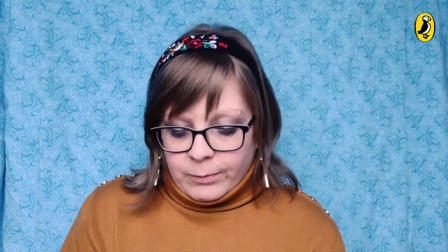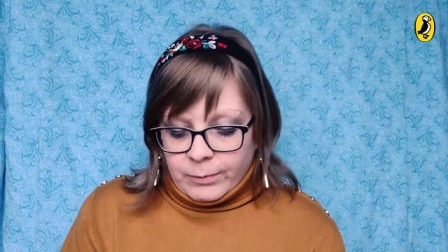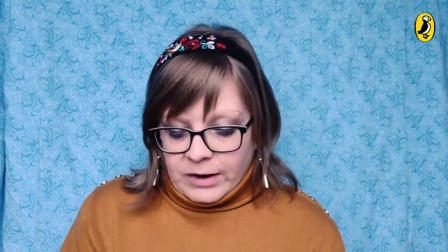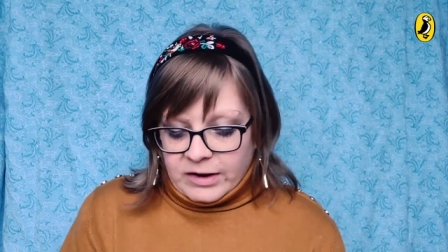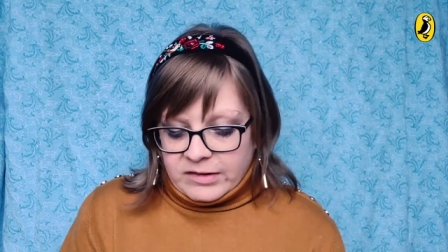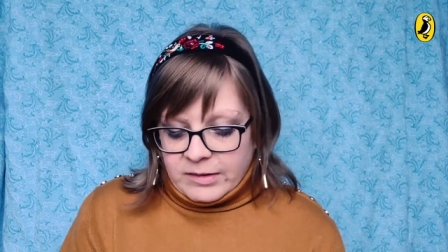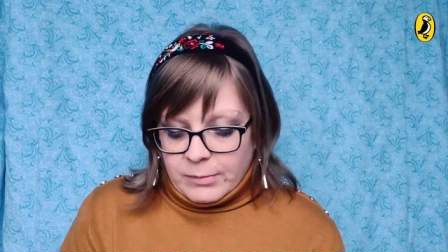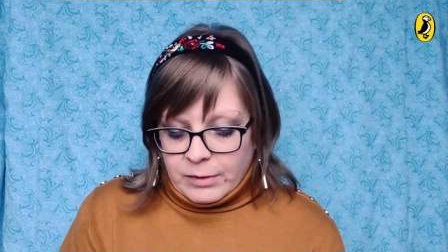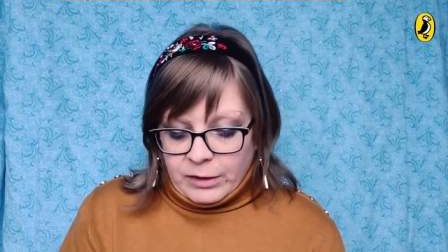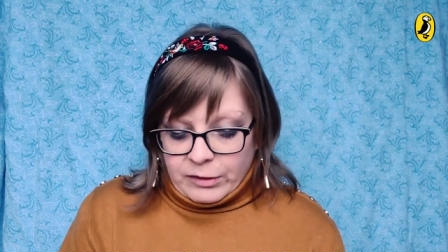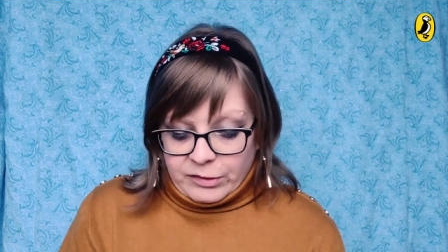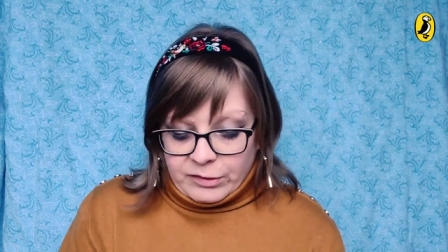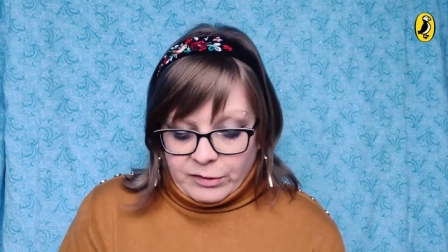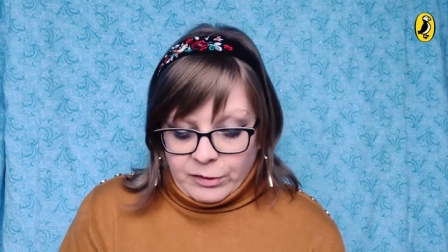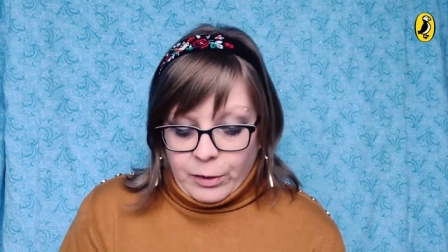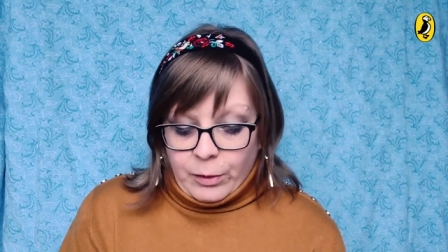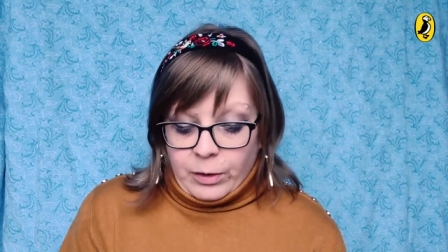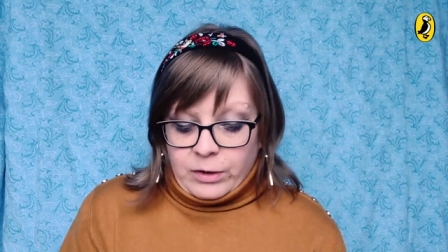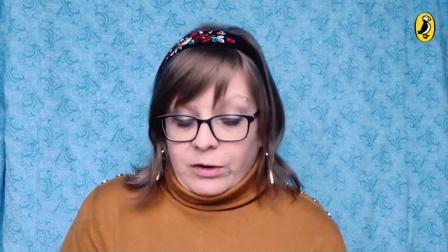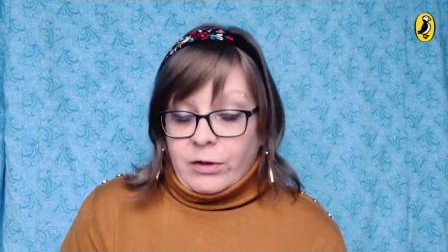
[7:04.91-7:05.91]
where some of the
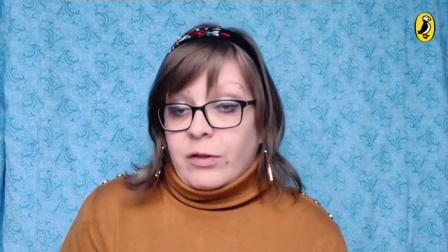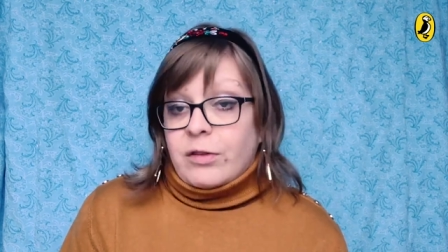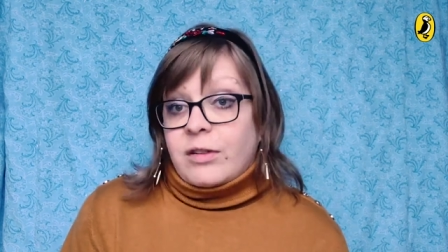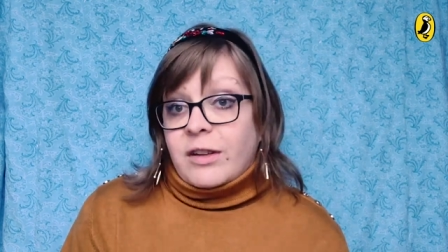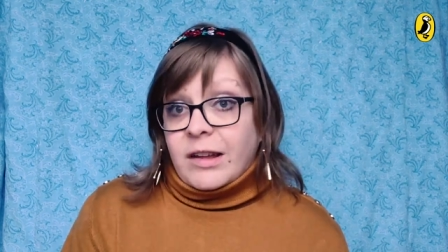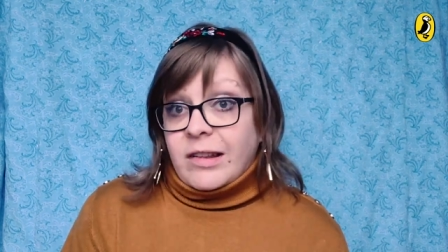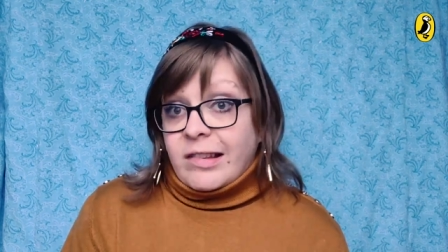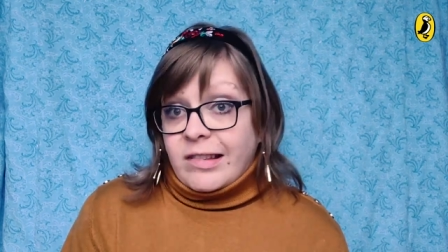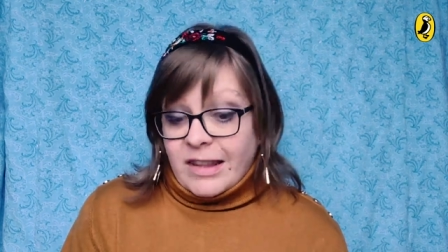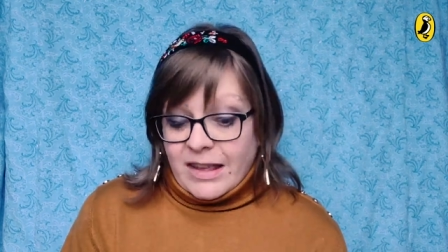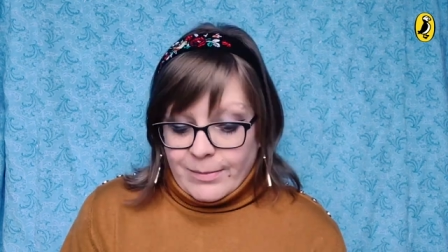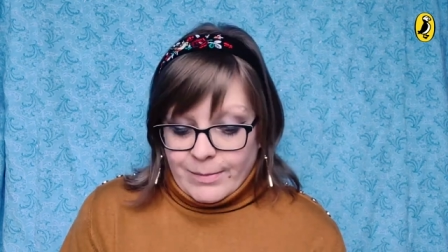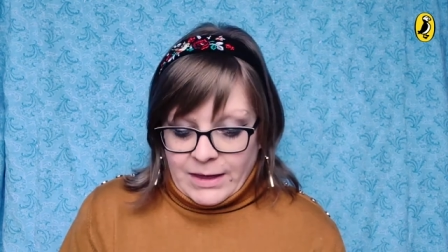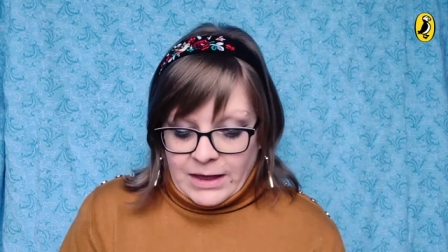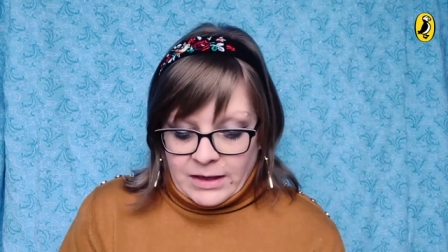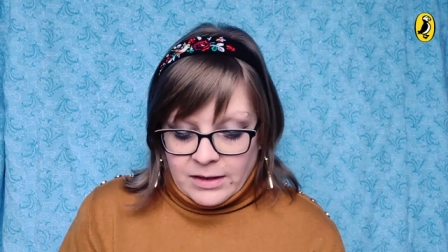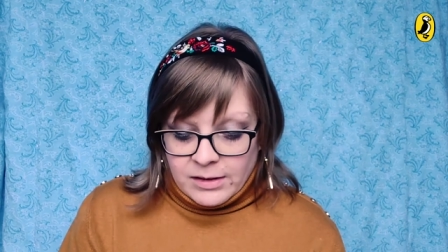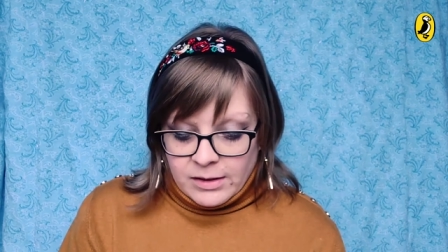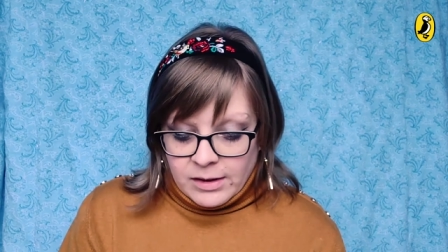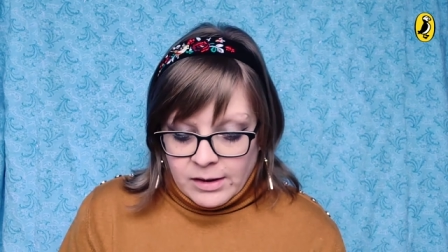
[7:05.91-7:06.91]
slow adults could see
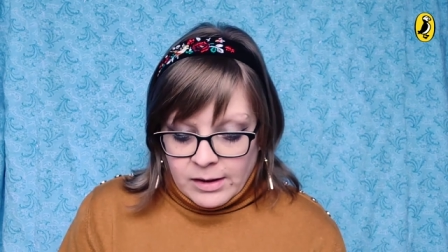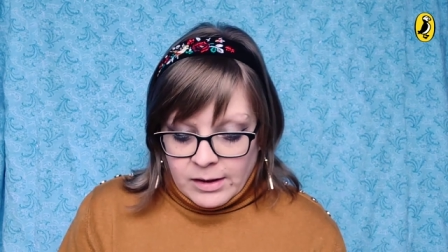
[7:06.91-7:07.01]
me.